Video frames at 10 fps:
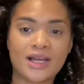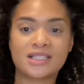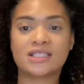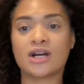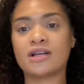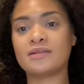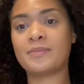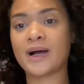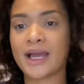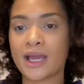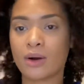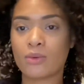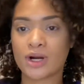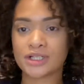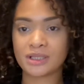started by
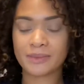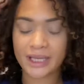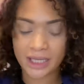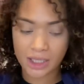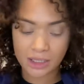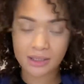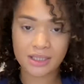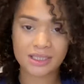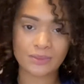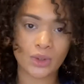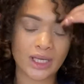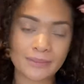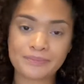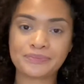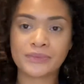washing my hair this
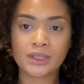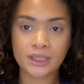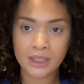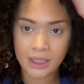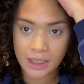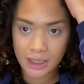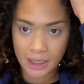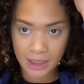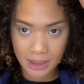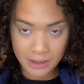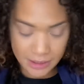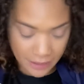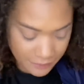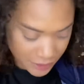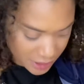morning and
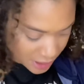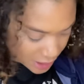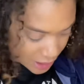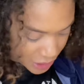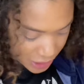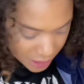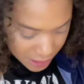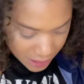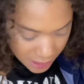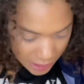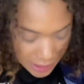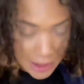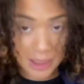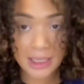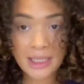I've just conditioned it
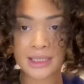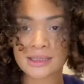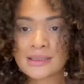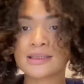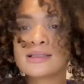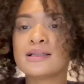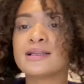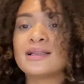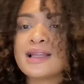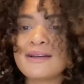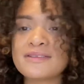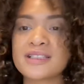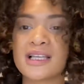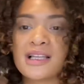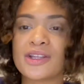and left
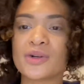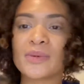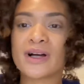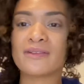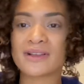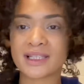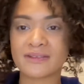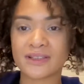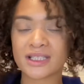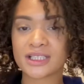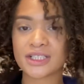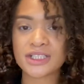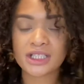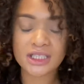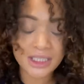a little bit of a leave-in
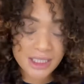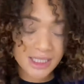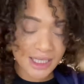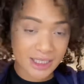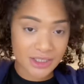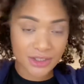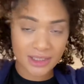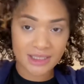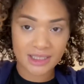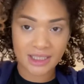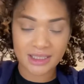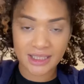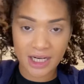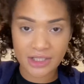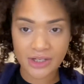conditioner, and as you can see, it's
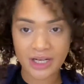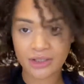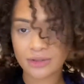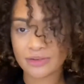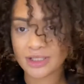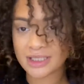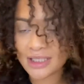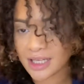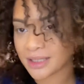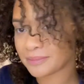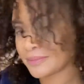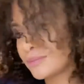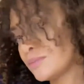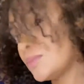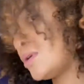air dried, and over
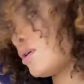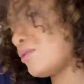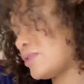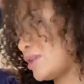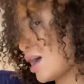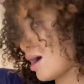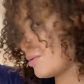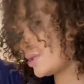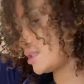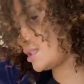the hours